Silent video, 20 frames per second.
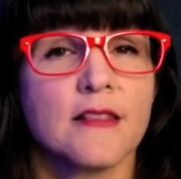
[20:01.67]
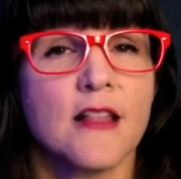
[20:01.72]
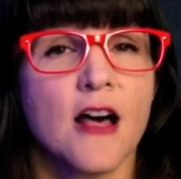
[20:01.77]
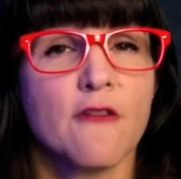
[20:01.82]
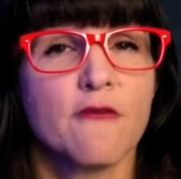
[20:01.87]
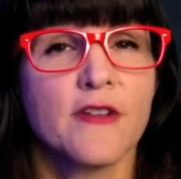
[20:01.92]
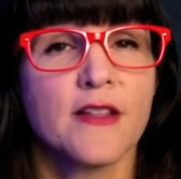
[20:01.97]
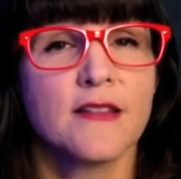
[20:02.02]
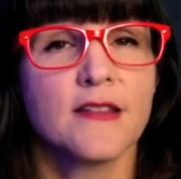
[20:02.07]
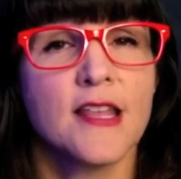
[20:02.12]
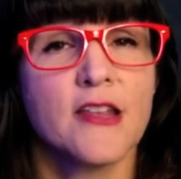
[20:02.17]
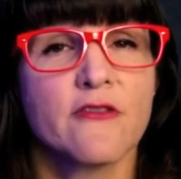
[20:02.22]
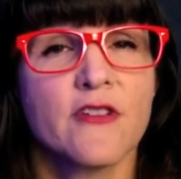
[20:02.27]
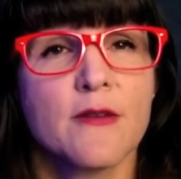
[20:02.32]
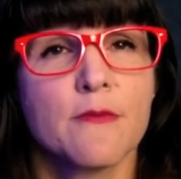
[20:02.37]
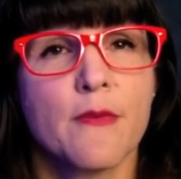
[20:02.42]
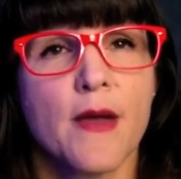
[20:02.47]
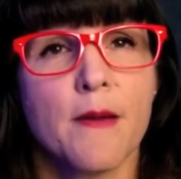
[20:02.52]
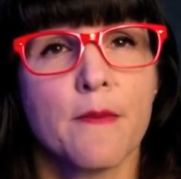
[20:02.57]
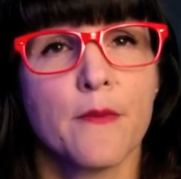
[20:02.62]
lovingly
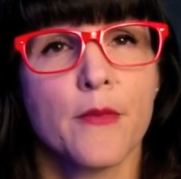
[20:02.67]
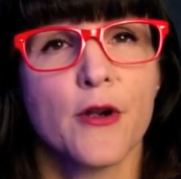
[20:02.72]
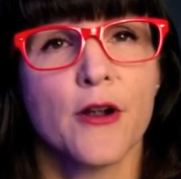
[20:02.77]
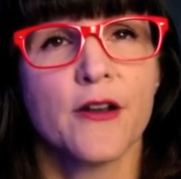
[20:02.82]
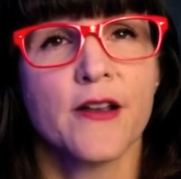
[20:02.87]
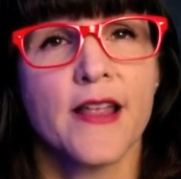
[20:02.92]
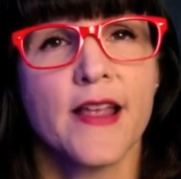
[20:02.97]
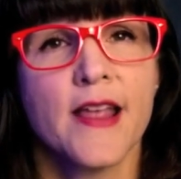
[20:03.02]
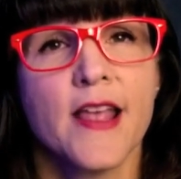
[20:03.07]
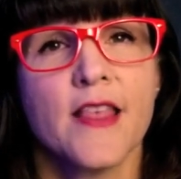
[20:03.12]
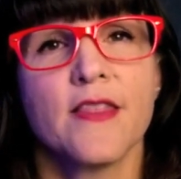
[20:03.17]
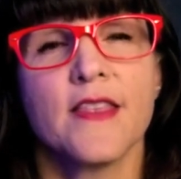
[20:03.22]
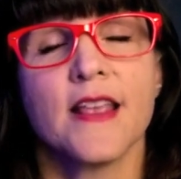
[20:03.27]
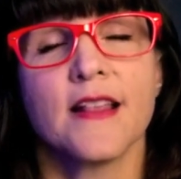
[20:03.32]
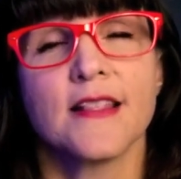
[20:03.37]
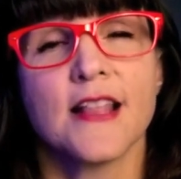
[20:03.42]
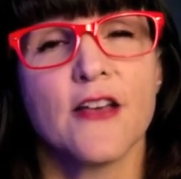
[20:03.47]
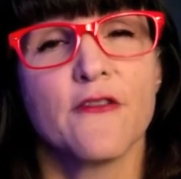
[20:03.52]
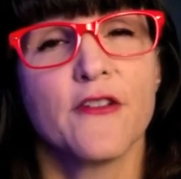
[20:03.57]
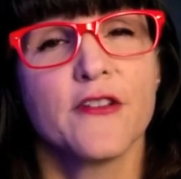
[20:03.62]
remembered the
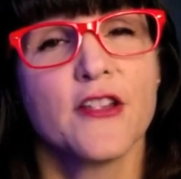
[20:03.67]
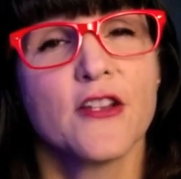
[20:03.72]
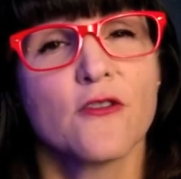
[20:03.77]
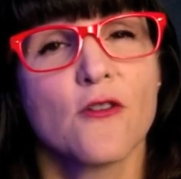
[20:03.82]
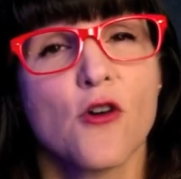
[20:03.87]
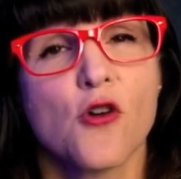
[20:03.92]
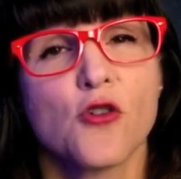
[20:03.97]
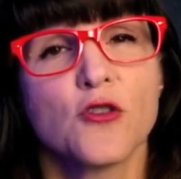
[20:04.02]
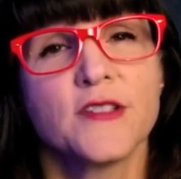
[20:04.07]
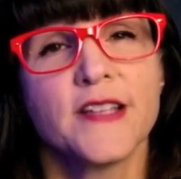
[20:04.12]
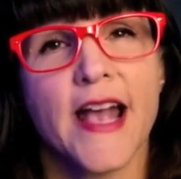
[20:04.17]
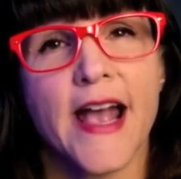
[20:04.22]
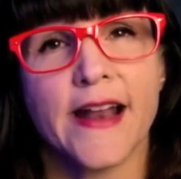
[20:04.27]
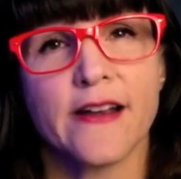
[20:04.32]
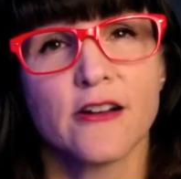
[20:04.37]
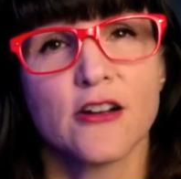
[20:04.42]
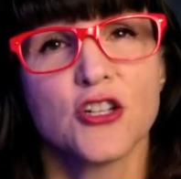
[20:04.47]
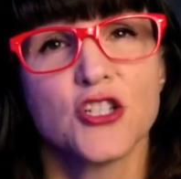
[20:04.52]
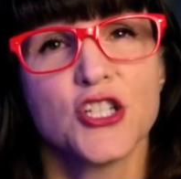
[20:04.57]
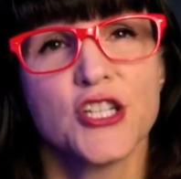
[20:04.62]
11-year-old's
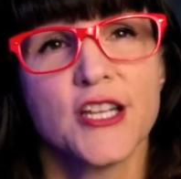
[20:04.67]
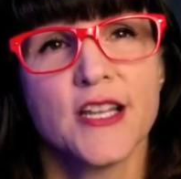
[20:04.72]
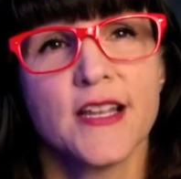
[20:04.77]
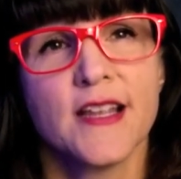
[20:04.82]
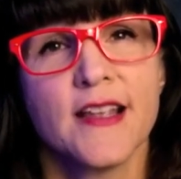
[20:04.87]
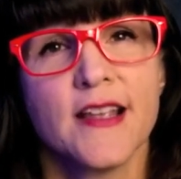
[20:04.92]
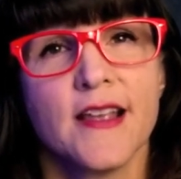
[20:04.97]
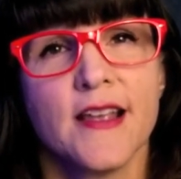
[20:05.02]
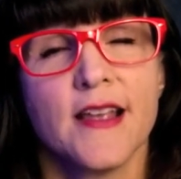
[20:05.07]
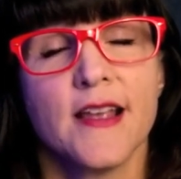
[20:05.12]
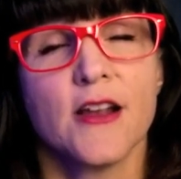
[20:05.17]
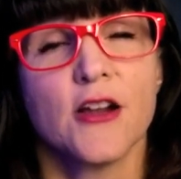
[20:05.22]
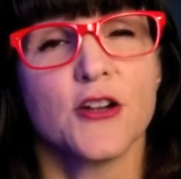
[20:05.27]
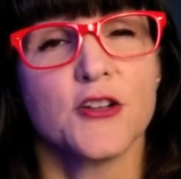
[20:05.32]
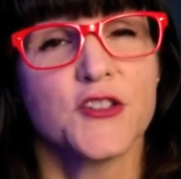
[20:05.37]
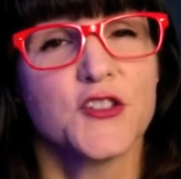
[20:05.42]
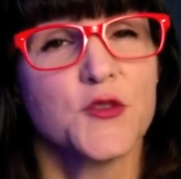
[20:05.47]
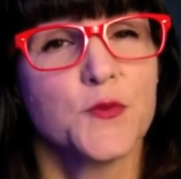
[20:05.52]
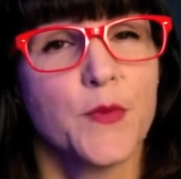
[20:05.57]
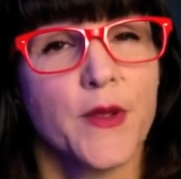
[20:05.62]
energy, her
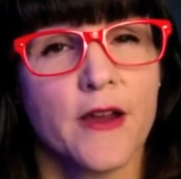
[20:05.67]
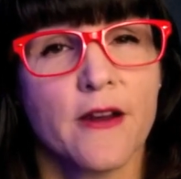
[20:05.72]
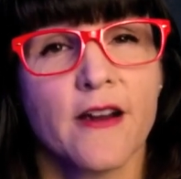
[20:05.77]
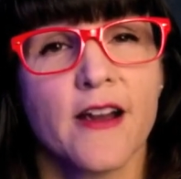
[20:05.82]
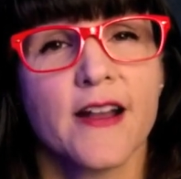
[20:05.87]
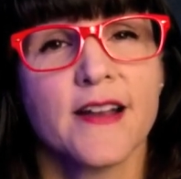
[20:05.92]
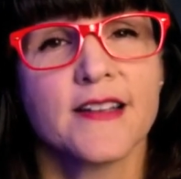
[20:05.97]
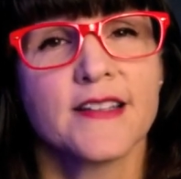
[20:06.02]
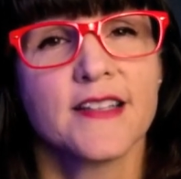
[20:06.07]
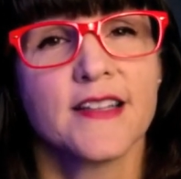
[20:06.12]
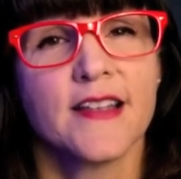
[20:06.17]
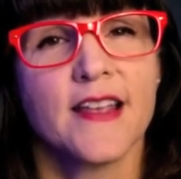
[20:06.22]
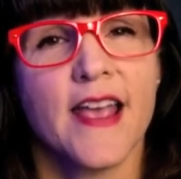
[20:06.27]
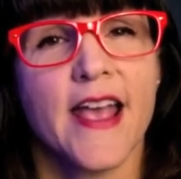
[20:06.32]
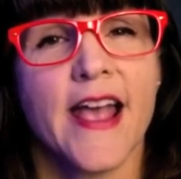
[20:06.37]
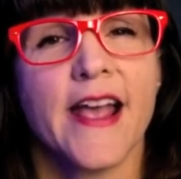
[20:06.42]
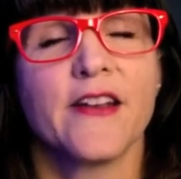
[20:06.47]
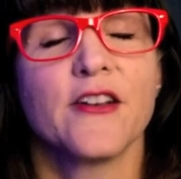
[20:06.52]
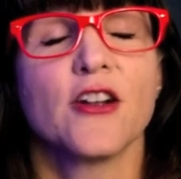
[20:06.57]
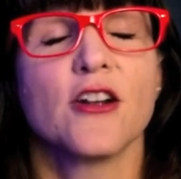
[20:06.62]
spirit,
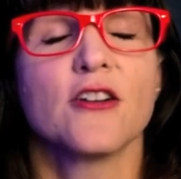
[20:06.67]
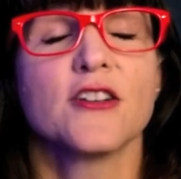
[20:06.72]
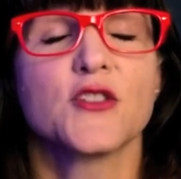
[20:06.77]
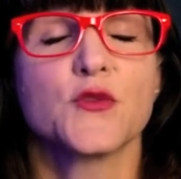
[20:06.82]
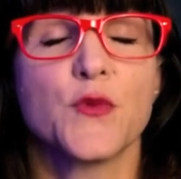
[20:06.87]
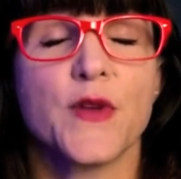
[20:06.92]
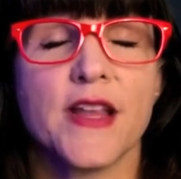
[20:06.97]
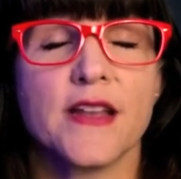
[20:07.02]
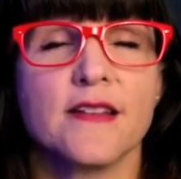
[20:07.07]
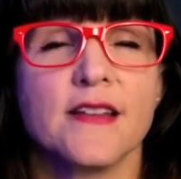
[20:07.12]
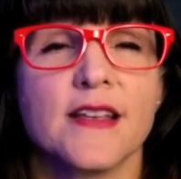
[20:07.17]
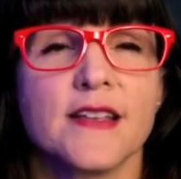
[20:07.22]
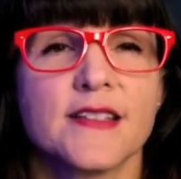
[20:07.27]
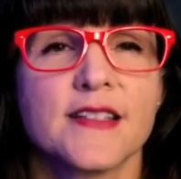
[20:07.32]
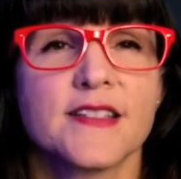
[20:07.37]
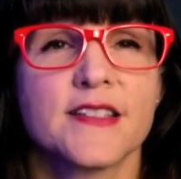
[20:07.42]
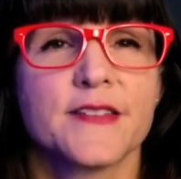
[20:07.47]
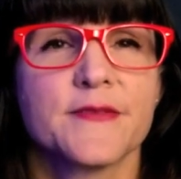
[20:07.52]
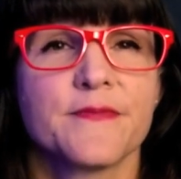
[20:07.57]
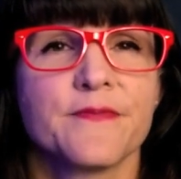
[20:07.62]
and her
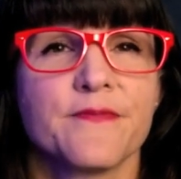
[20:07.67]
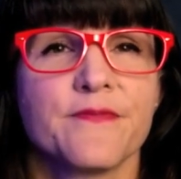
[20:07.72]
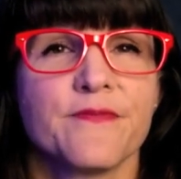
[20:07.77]
sweetness.